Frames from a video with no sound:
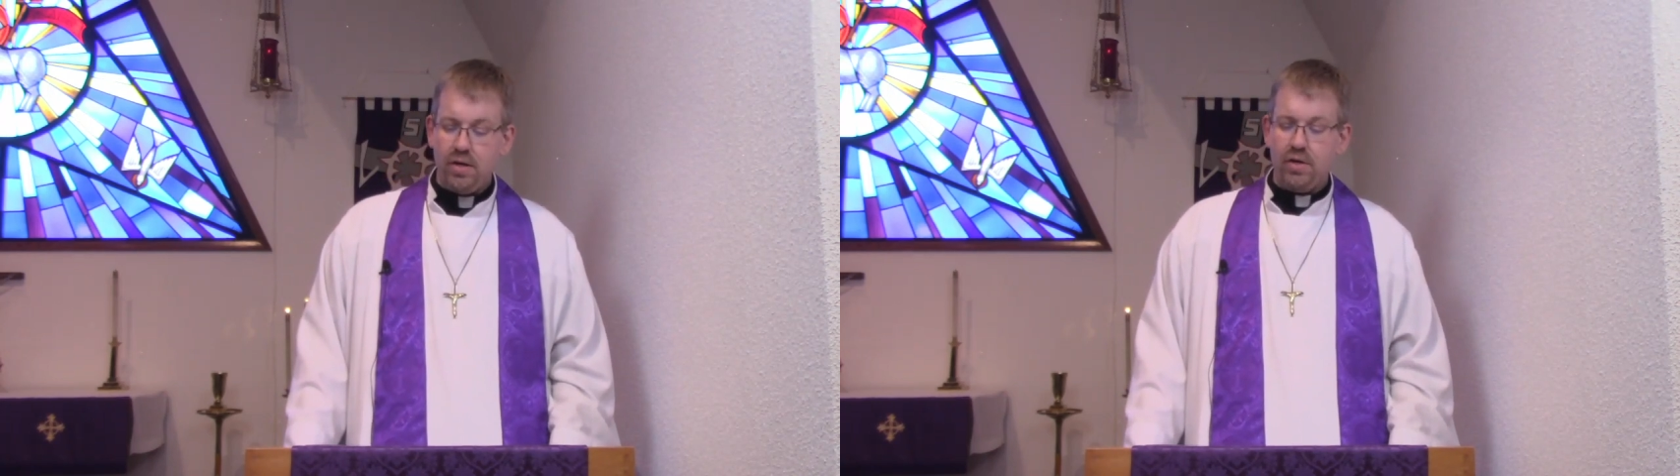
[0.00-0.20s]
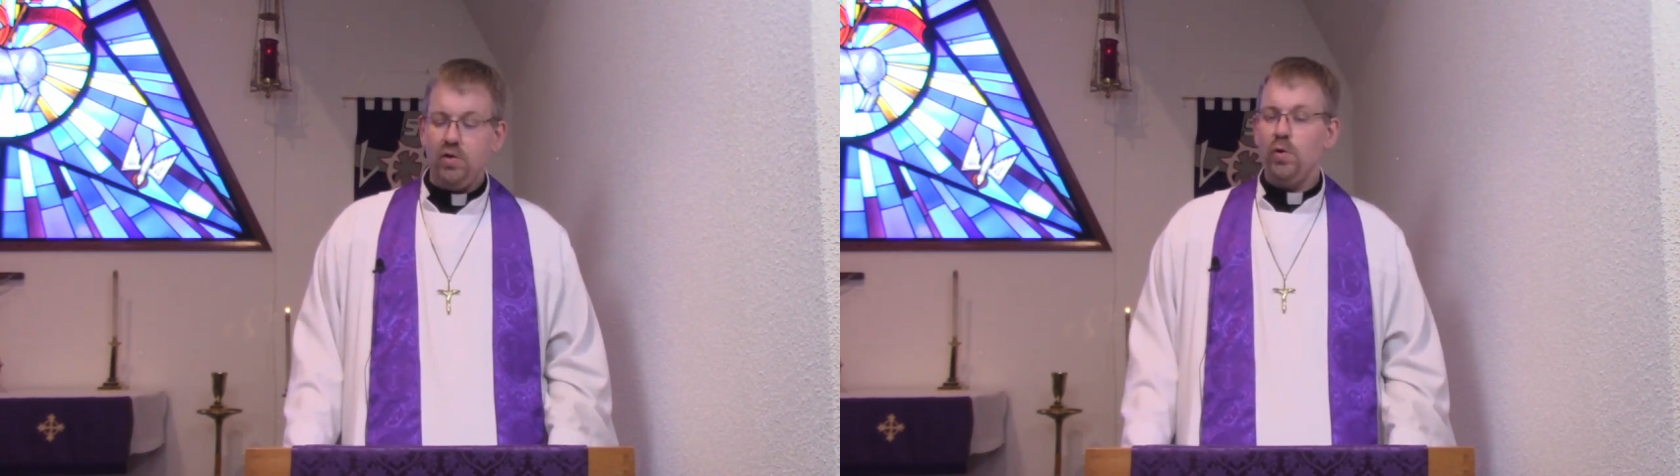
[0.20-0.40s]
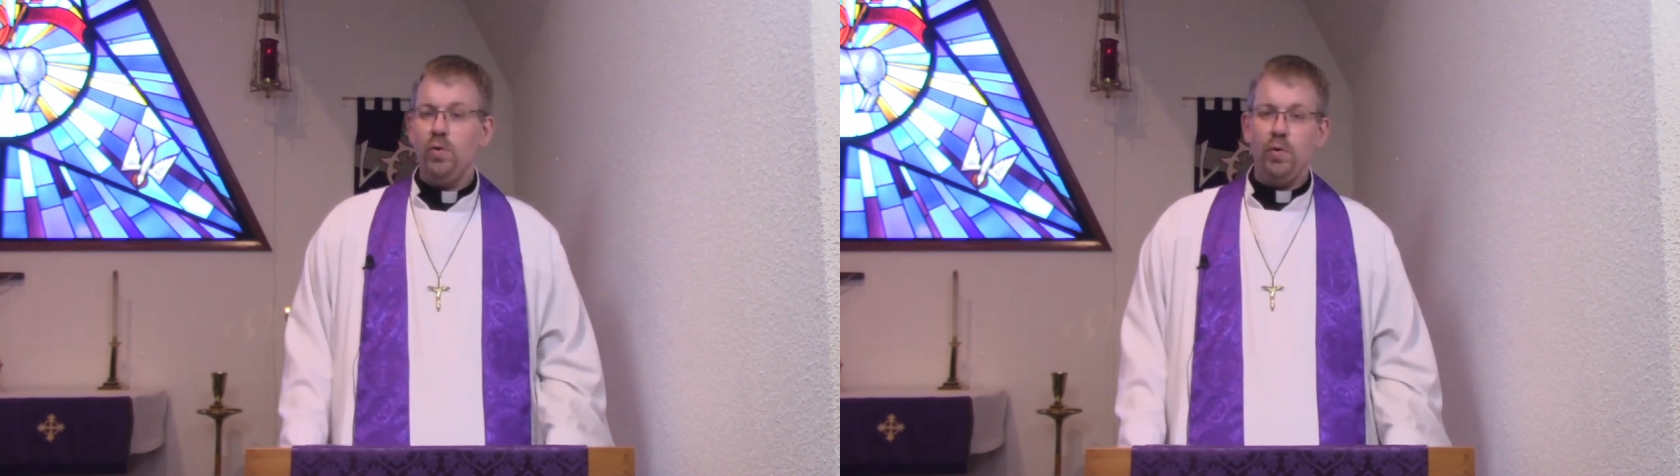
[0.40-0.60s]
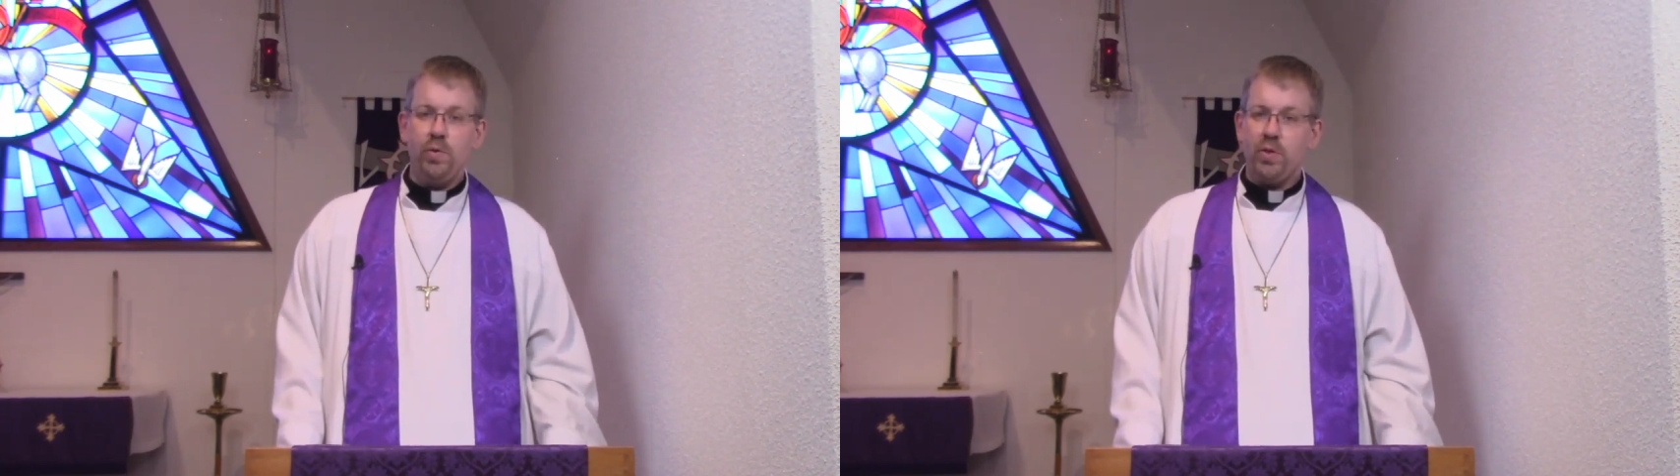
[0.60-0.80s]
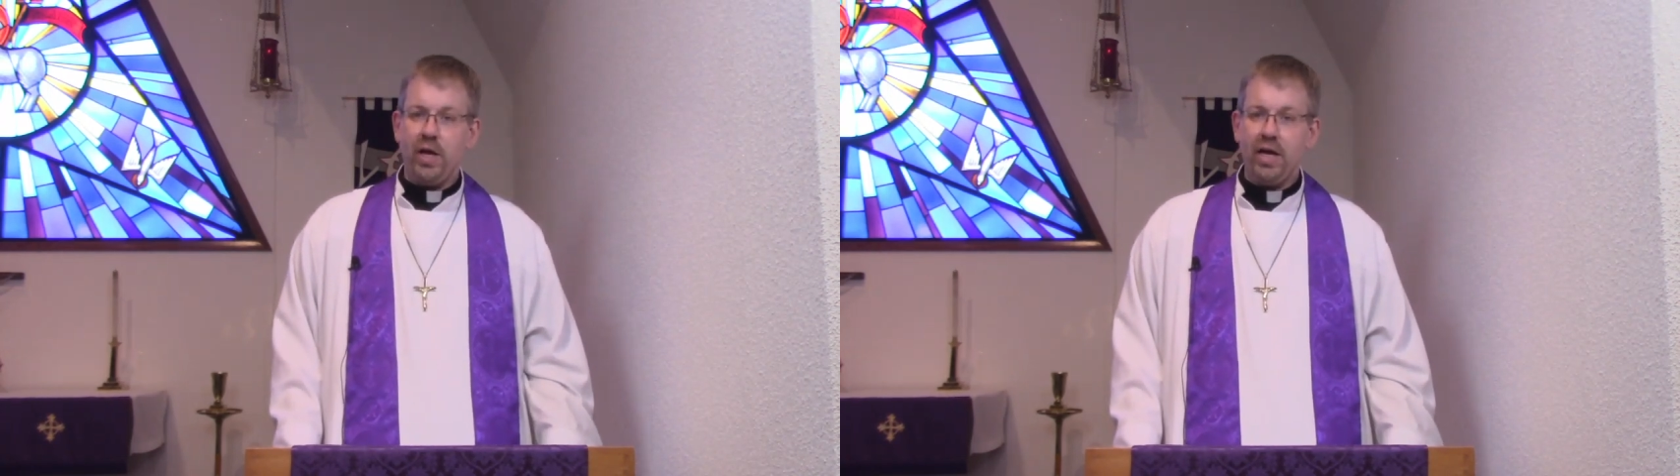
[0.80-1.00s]
"You who
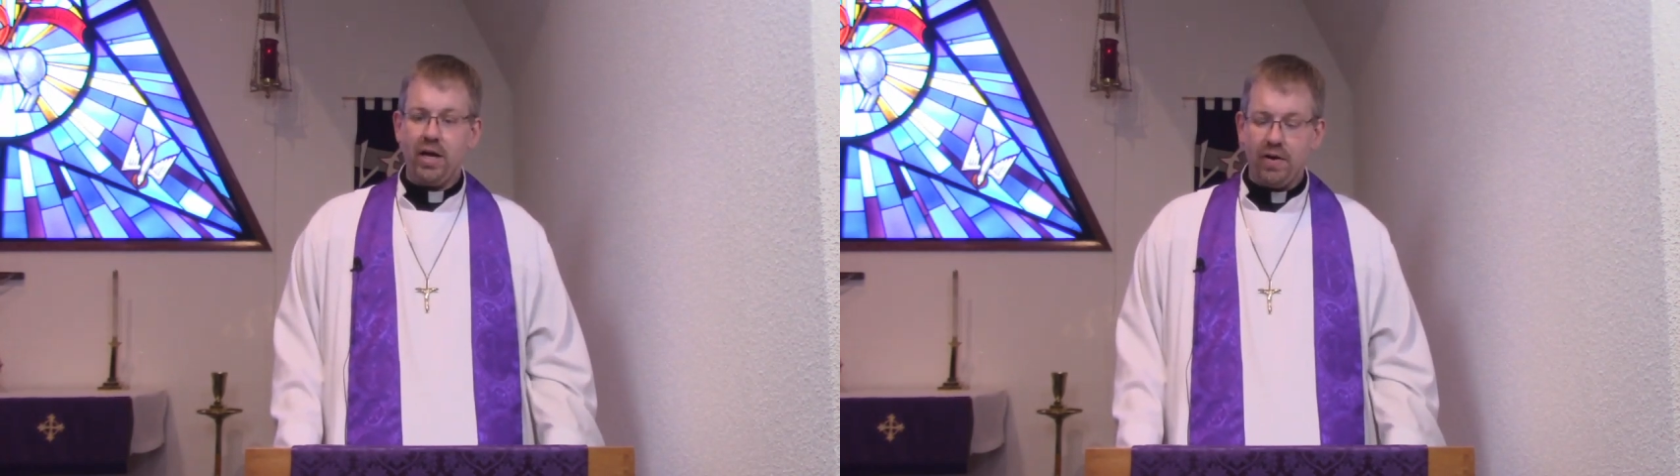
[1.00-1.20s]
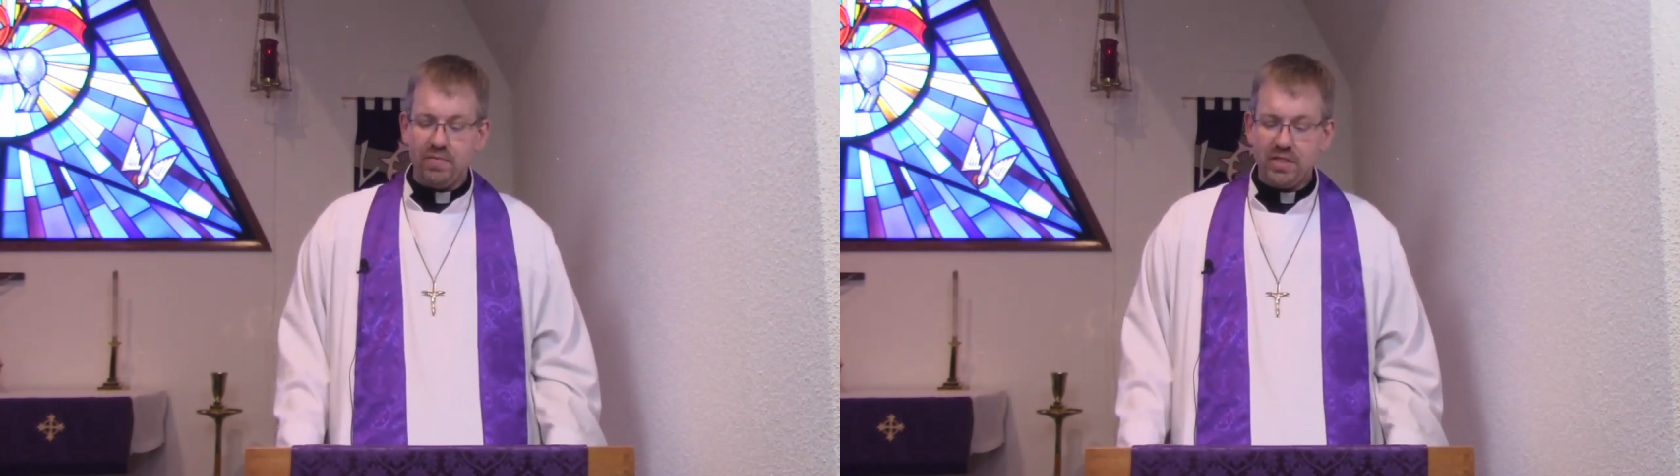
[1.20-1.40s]
think of